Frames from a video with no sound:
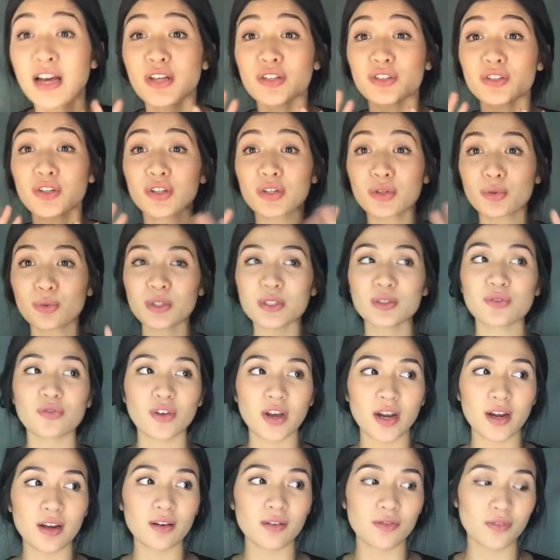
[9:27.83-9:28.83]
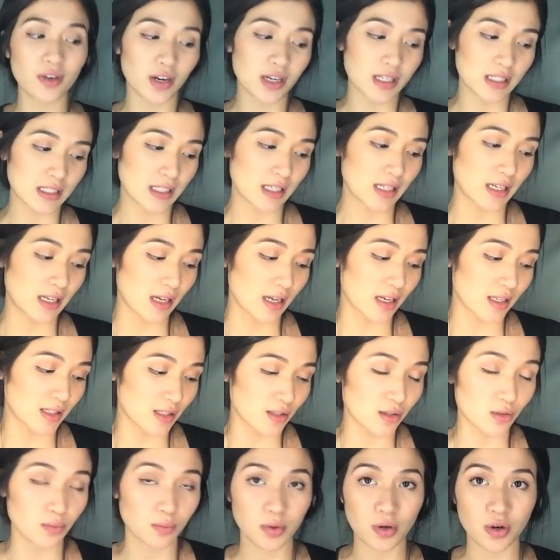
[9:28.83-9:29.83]
So it was very, very tedious,
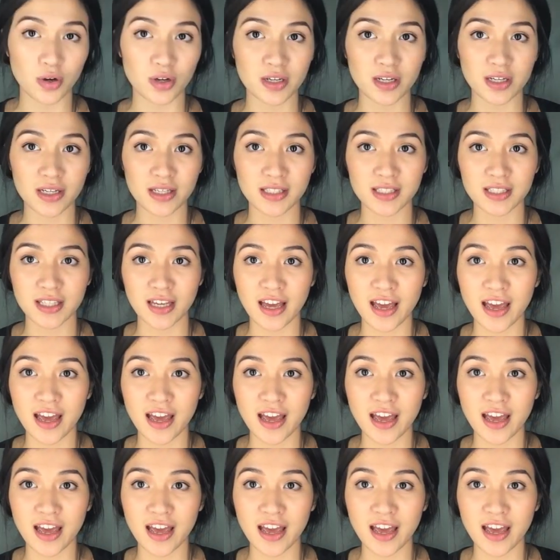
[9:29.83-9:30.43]
to be honest.